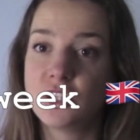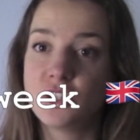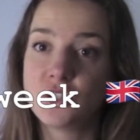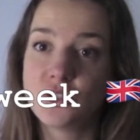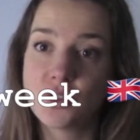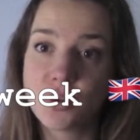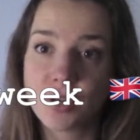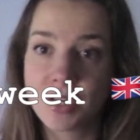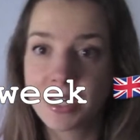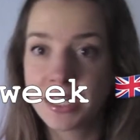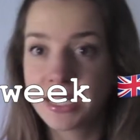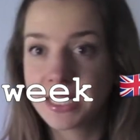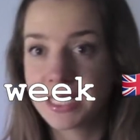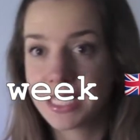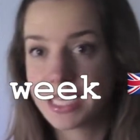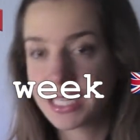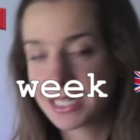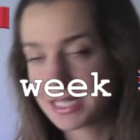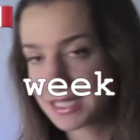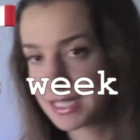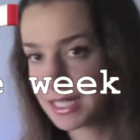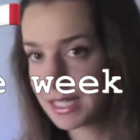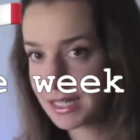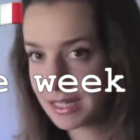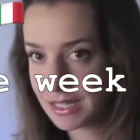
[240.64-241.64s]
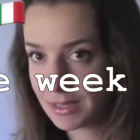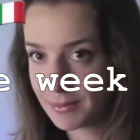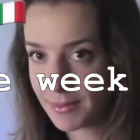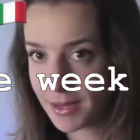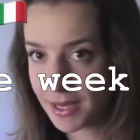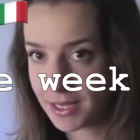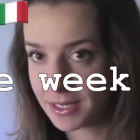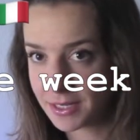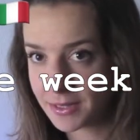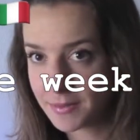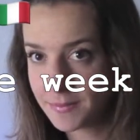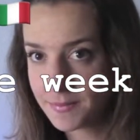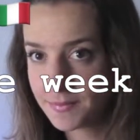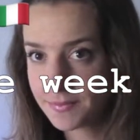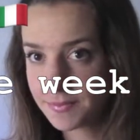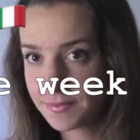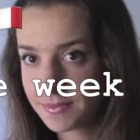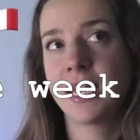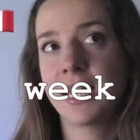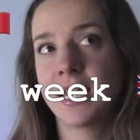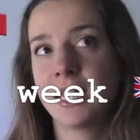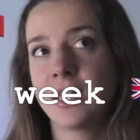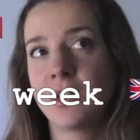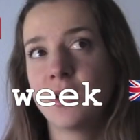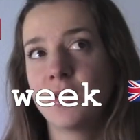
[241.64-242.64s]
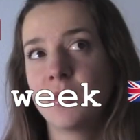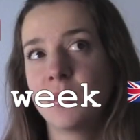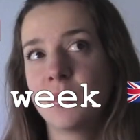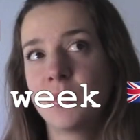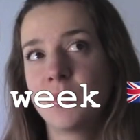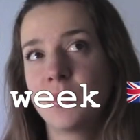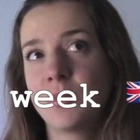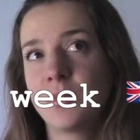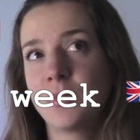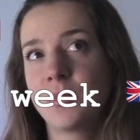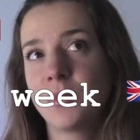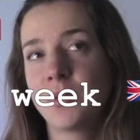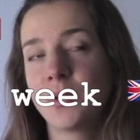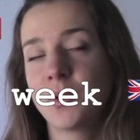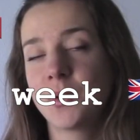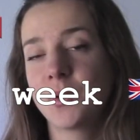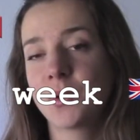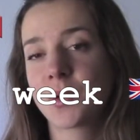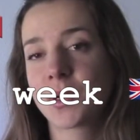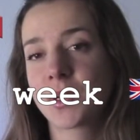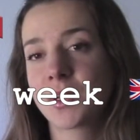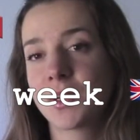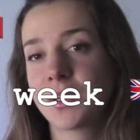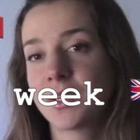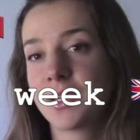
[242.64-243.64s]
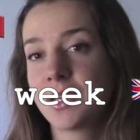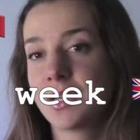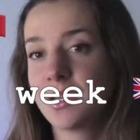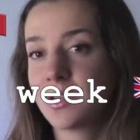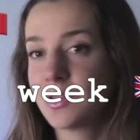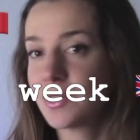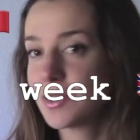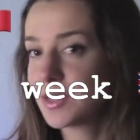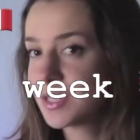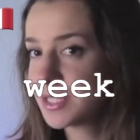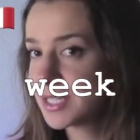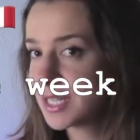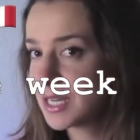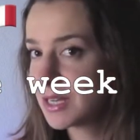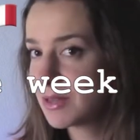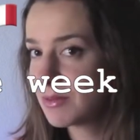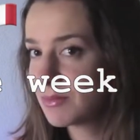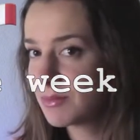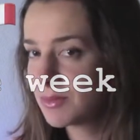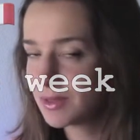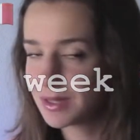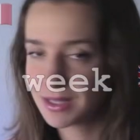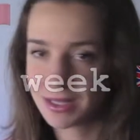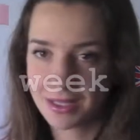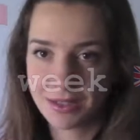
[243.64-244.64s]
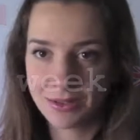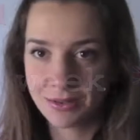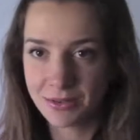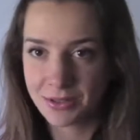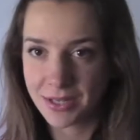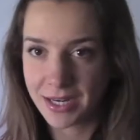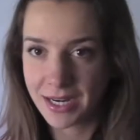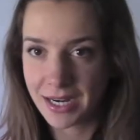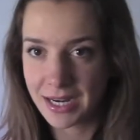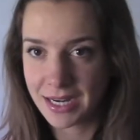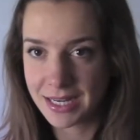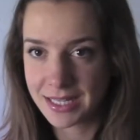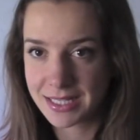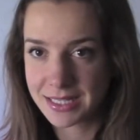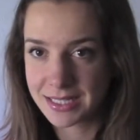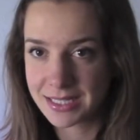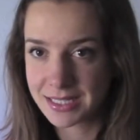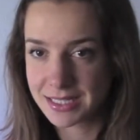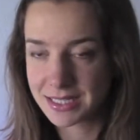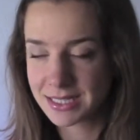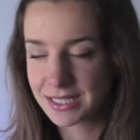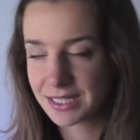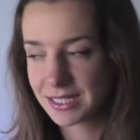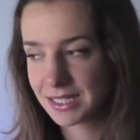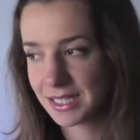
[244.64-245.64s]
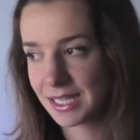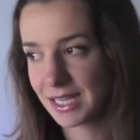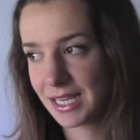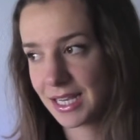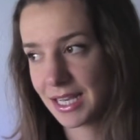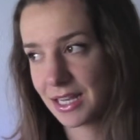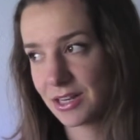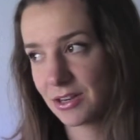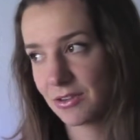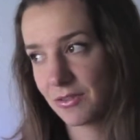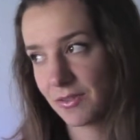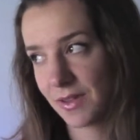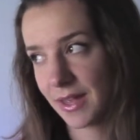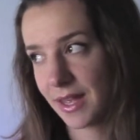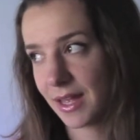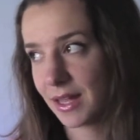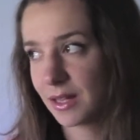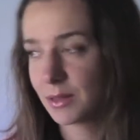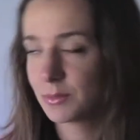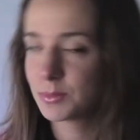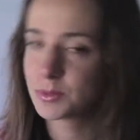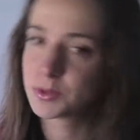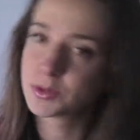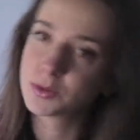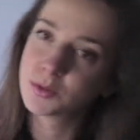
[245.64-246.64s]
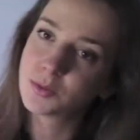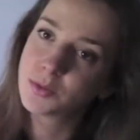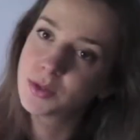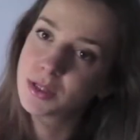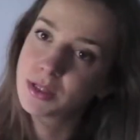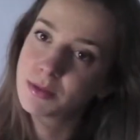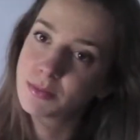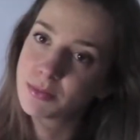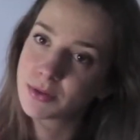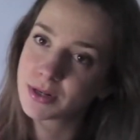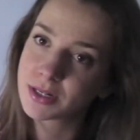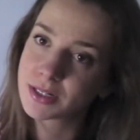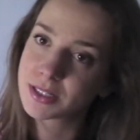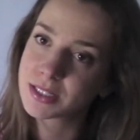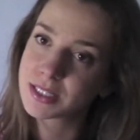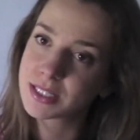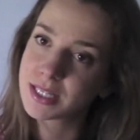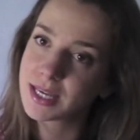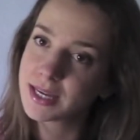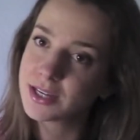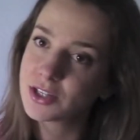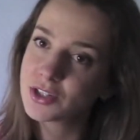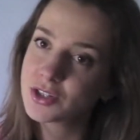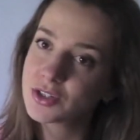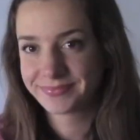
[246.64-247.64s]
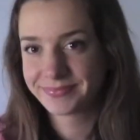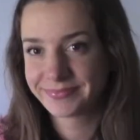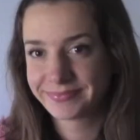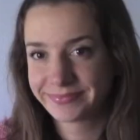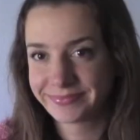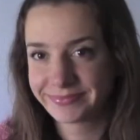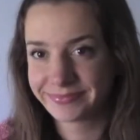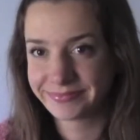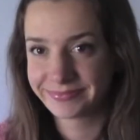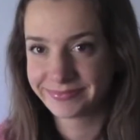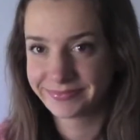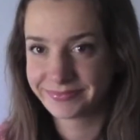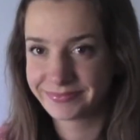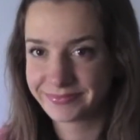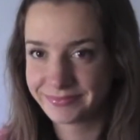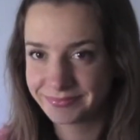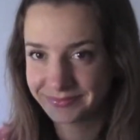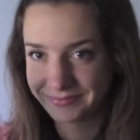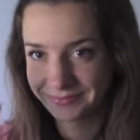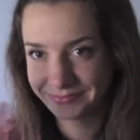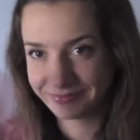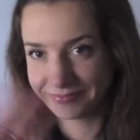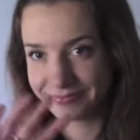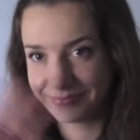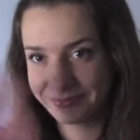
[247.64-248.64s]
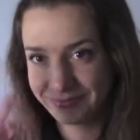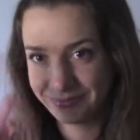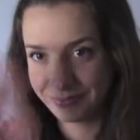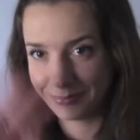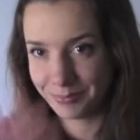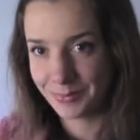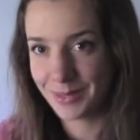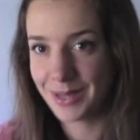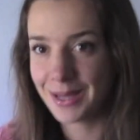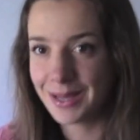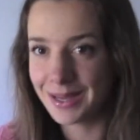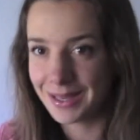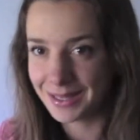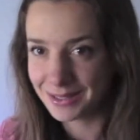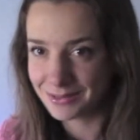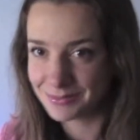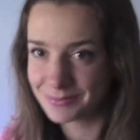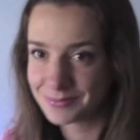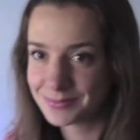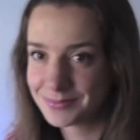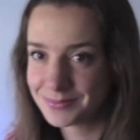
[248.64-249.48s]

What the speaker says: giorni della settimana. I hope you're gonna learn them, or at least it kind of helped with the pronunciation. Bye!